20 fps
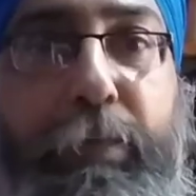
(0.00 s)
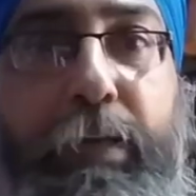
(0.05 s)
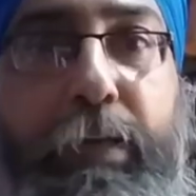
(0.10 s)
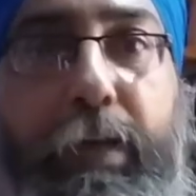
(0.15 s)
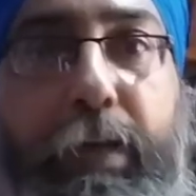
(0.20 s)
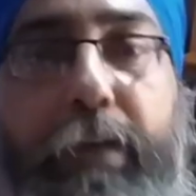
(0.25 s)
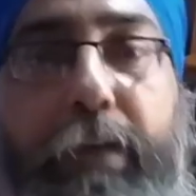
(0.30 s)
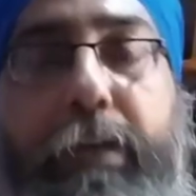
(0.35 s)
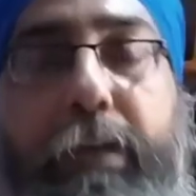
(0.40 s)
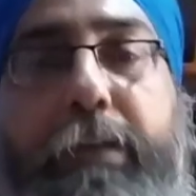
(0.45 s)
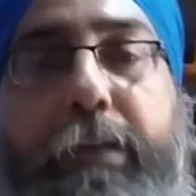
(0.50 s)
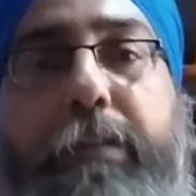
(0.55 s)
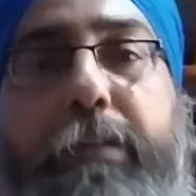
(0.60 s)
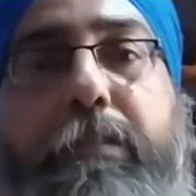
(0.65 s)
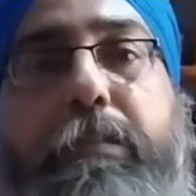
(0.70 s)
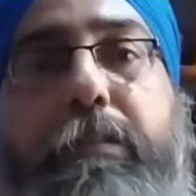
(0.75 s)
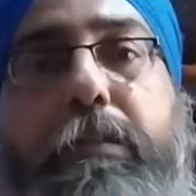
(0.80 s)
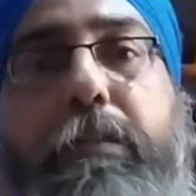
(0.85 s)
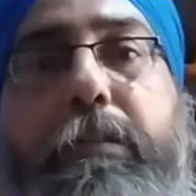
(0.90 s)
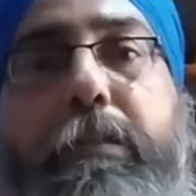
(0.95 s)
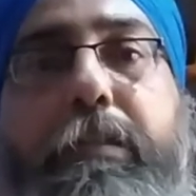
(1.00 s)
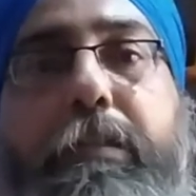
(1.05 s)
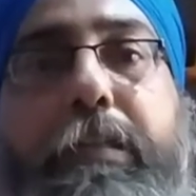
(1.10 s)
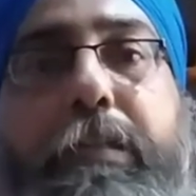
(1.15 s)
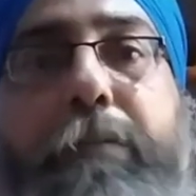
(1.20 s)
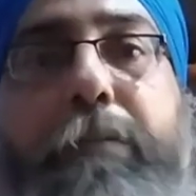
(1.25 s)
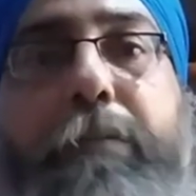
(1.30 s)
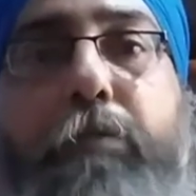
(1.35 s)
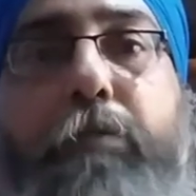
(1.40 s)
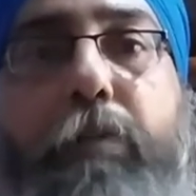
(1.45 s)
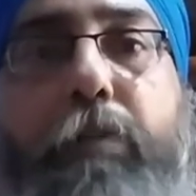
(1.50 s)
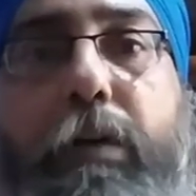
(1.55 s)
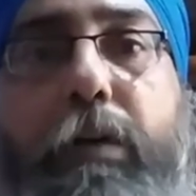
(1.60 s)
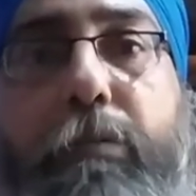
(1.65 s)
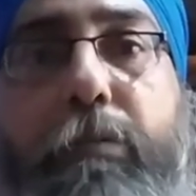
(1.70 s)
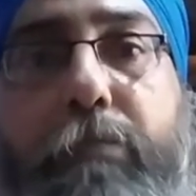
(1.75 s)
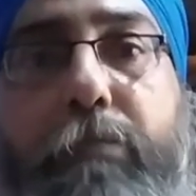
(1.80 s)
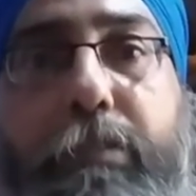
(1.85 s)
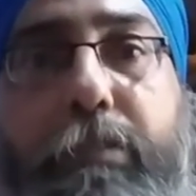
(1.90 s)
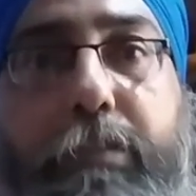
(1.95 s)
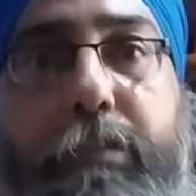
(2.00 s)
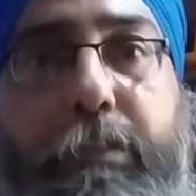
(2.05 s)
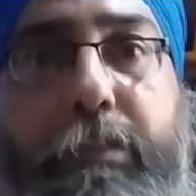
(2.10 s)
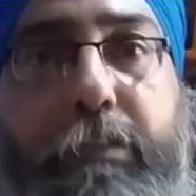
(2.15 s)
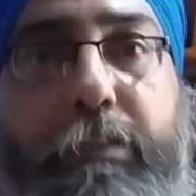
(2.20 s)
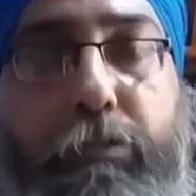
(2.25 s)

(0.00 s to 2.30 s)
And I guess in time to come, we'll see the